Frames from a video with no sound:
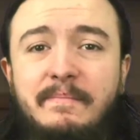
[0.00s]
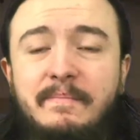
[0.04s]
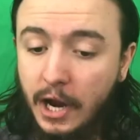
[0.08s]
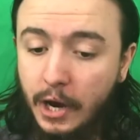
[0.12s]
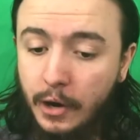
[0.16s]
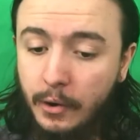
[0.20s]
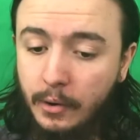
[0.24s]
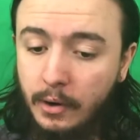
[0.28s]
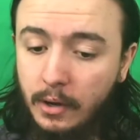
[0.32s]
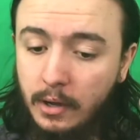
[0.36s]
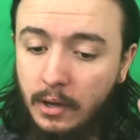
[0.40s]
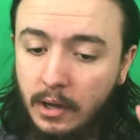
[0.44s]

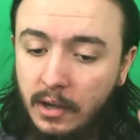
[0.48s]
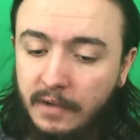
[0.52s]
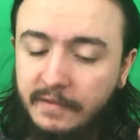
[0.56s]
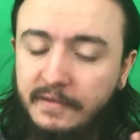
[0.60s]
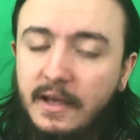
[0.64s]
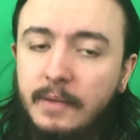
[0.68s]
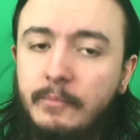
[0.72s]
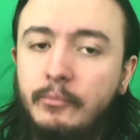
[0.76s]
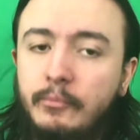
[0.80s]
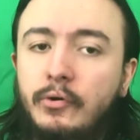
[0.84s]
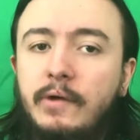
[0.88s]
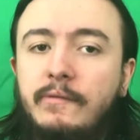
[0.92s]
Now,
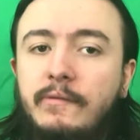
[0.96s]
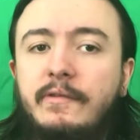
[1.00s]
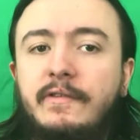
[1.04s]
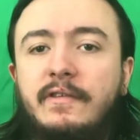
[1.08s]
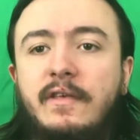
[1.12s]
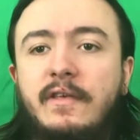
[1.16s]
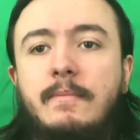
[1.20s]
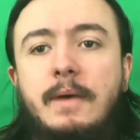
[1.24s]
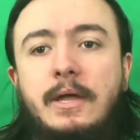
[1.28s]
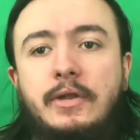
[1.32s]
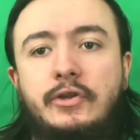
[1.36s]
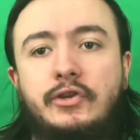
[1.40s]
as I
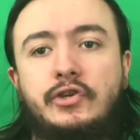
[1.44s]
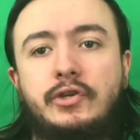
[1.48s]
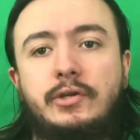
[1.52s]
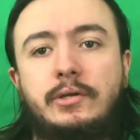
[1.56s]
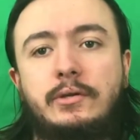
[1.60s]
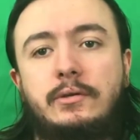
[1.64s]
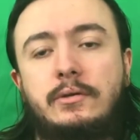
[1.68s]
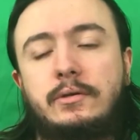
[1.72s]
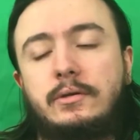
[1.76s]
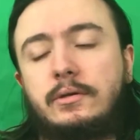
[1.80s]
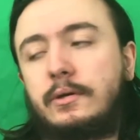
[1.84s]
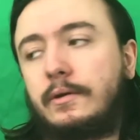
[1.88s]
previously
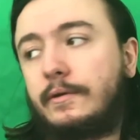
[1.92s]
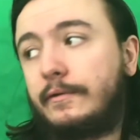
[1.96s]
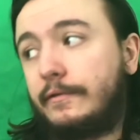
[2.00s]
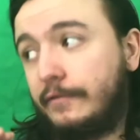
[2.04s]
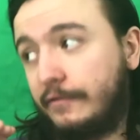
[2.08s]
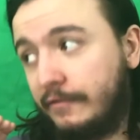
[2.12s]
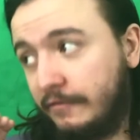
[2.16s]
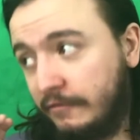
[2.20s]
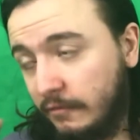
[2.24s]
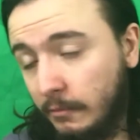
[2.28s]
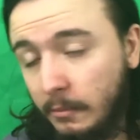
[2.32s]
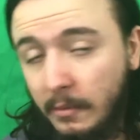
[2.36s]
mentioned,
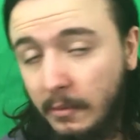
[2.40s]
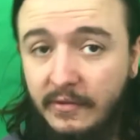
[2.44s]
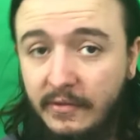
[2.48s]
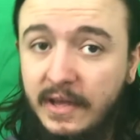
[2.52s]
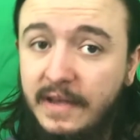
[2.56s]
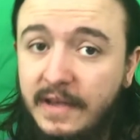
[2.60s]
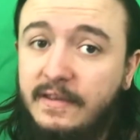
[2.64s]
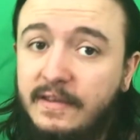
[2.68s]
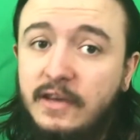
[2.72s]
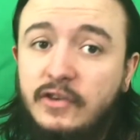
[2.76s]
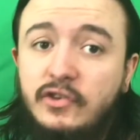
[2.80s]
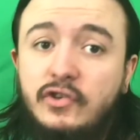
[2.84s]
some of
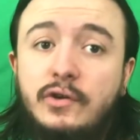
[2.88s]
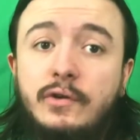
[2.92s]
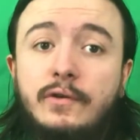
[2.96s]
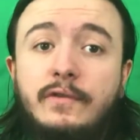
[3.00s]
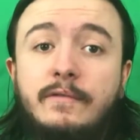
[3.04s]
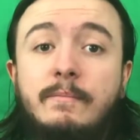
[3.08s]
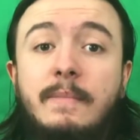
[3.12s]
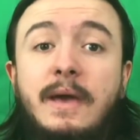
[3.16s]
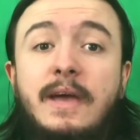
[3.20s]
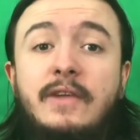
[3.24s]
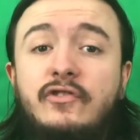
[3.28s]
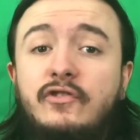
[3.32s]
these
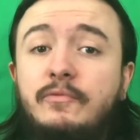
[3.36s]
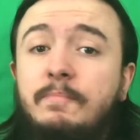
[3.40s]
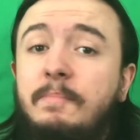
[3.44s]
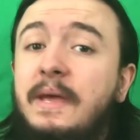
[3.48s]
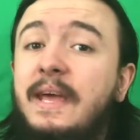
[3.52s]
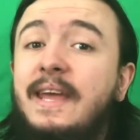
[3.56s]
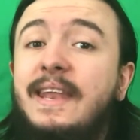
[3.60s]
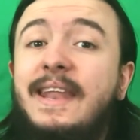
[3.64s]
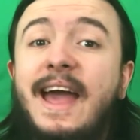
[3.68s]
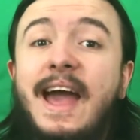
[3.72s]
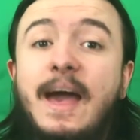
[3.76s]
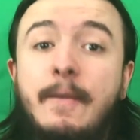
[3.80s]
issues may
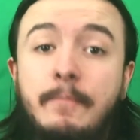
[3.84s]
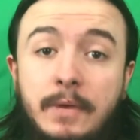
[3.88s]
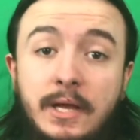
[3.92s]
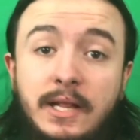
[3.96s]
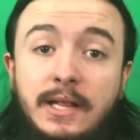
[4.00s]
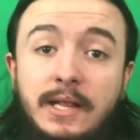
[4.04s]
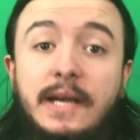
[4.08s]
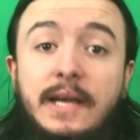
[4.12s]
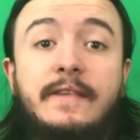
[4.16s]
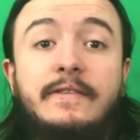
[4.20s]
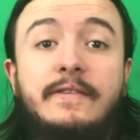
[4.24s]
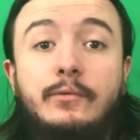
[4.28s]
just be an
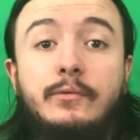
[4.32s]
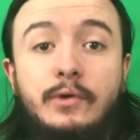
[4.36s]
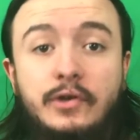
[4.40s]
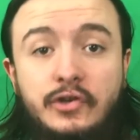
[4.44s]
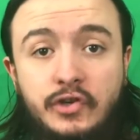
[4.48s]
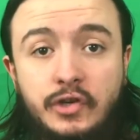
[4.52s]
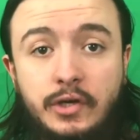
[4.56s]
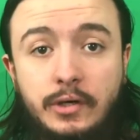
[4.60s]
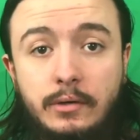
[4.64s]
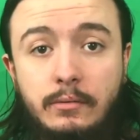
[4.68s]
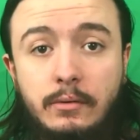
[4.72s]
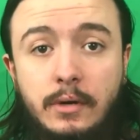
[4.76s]
emulator
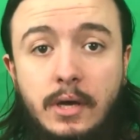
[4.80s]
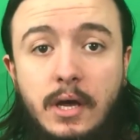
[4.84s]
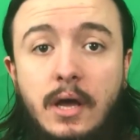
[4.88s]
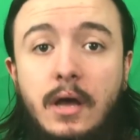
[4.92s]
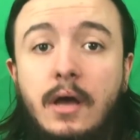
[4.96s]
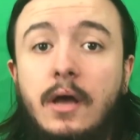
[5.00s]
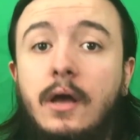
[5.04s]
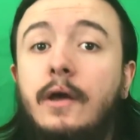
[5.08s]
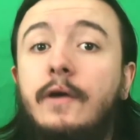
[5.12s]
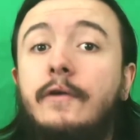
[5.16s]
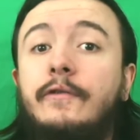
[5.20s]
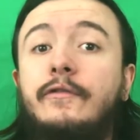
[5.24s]
issue,
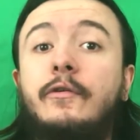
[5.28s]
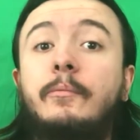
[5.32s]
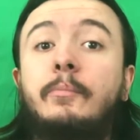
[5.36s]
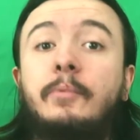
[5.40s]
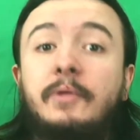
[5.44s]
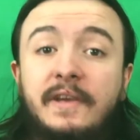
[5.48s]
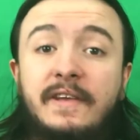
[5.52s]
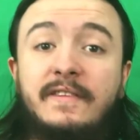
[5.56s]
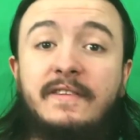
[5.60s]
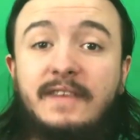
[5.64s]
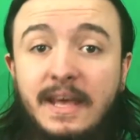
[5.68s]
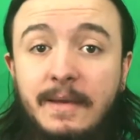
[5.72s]
so
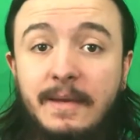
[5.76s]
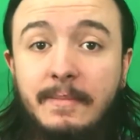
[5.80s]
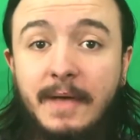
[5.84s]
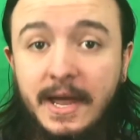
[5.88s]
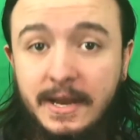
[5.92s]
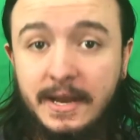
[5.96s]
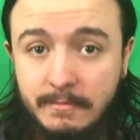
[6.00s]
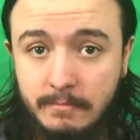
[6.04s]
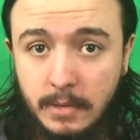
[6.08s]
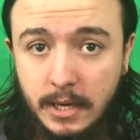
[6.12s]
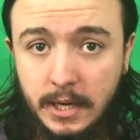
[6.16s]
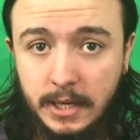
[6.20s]
please keep
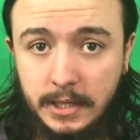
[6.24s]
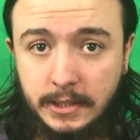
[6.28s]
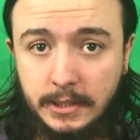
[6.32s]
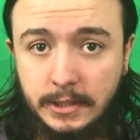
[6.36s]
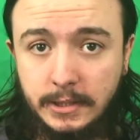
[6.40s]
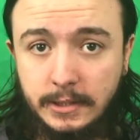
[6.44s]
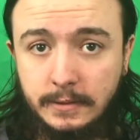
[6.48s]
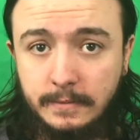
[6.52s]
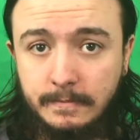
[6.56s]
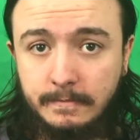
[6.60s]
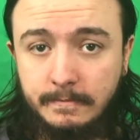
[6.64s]
that in mind.